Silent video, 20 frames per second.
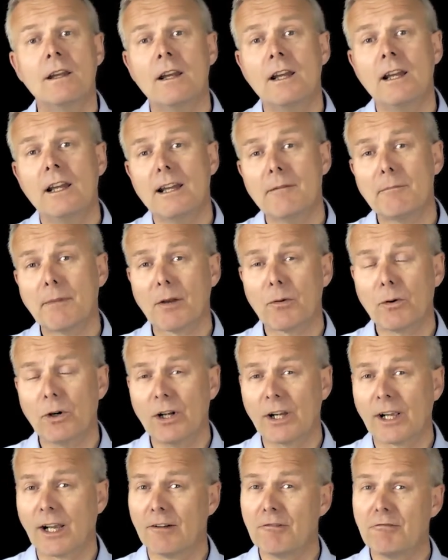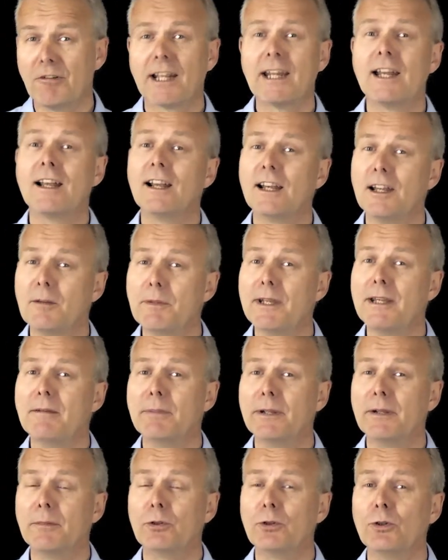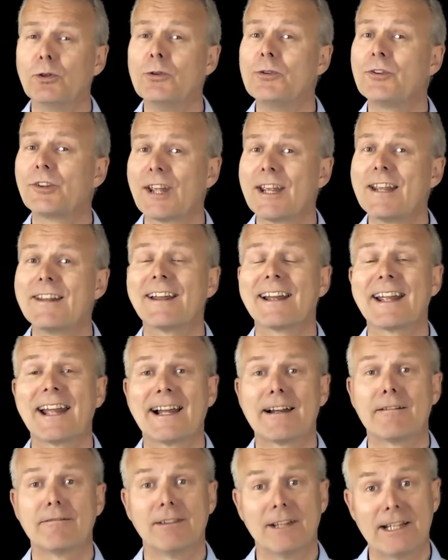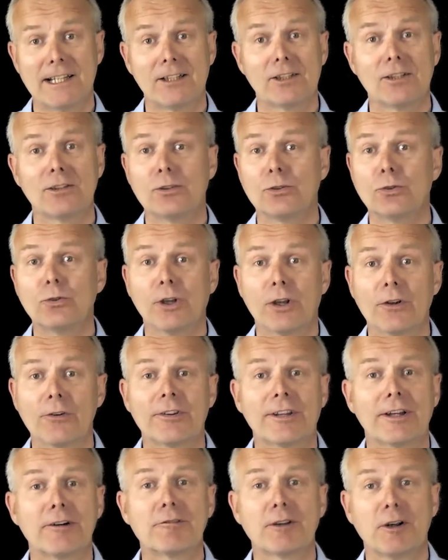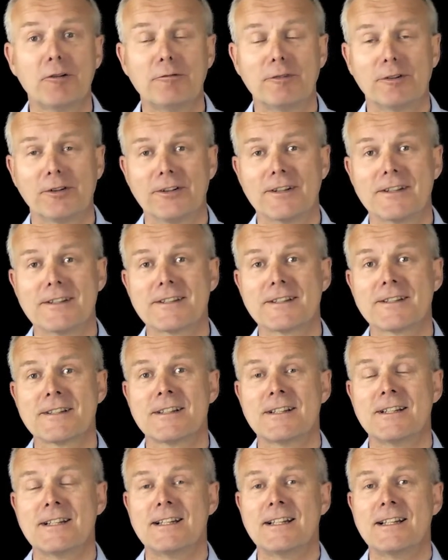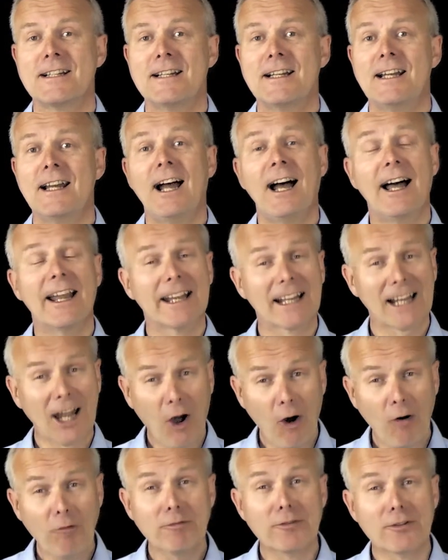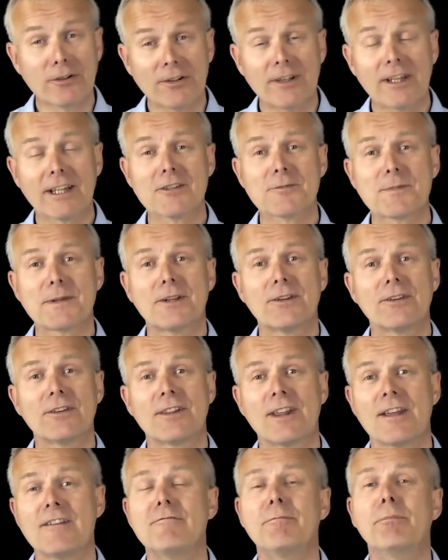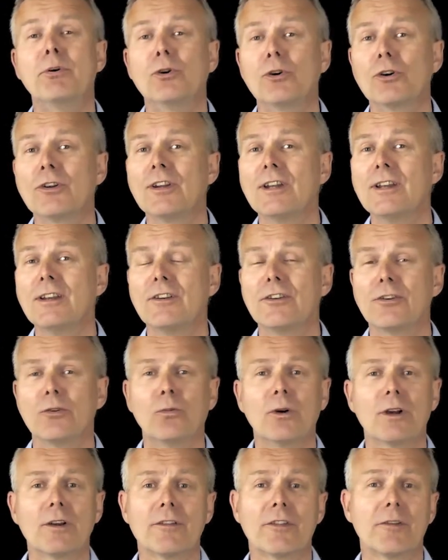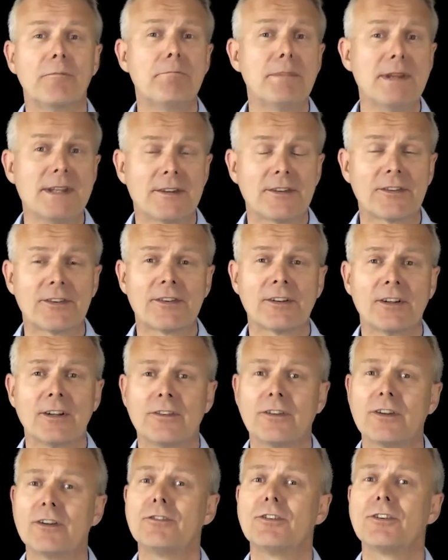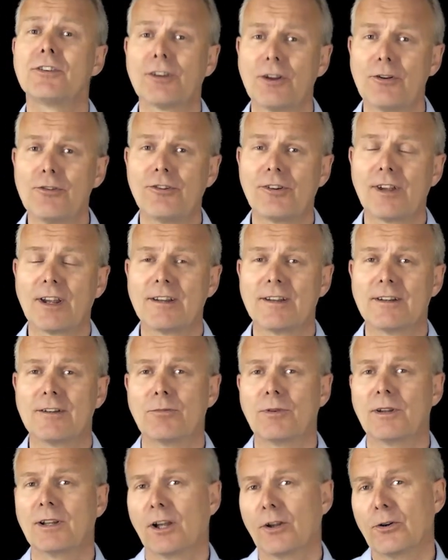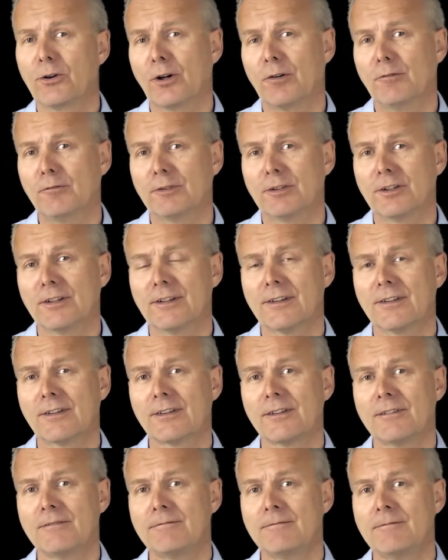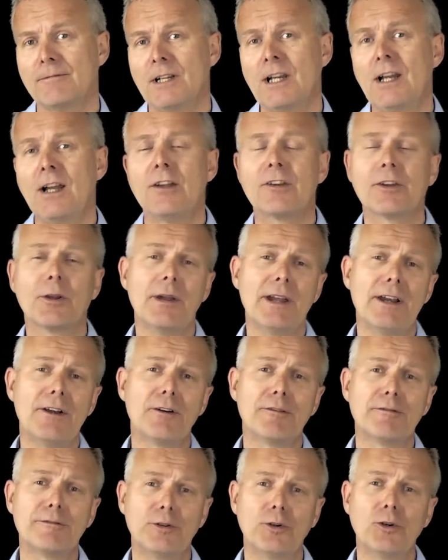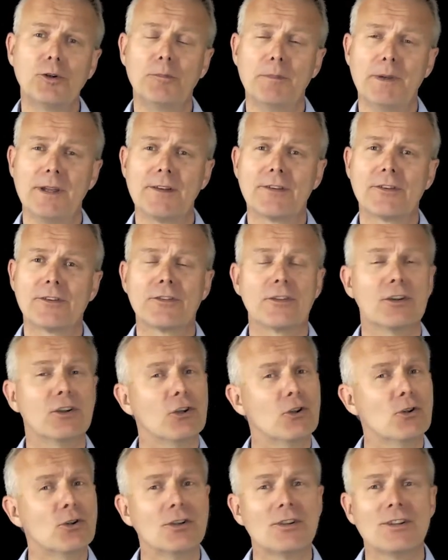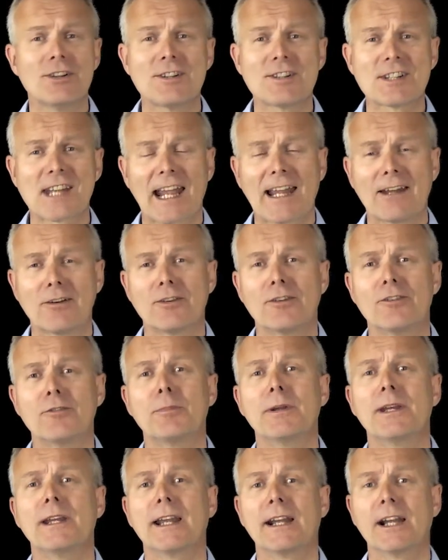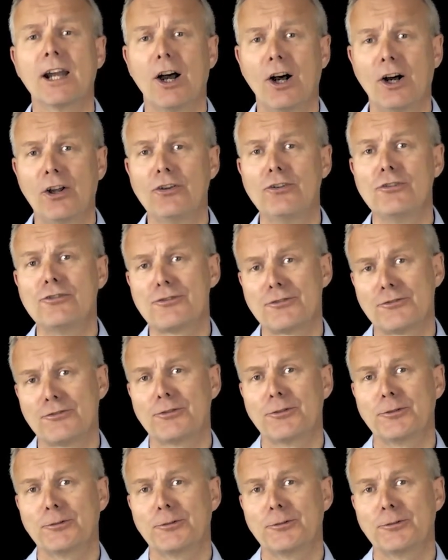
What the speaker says: In my work, I regularly meet people who say they have little or no self-confidence. And often that's because they've bought into one of the myths that are associated with low confidence. So here are four myths that you can discount as being untrue.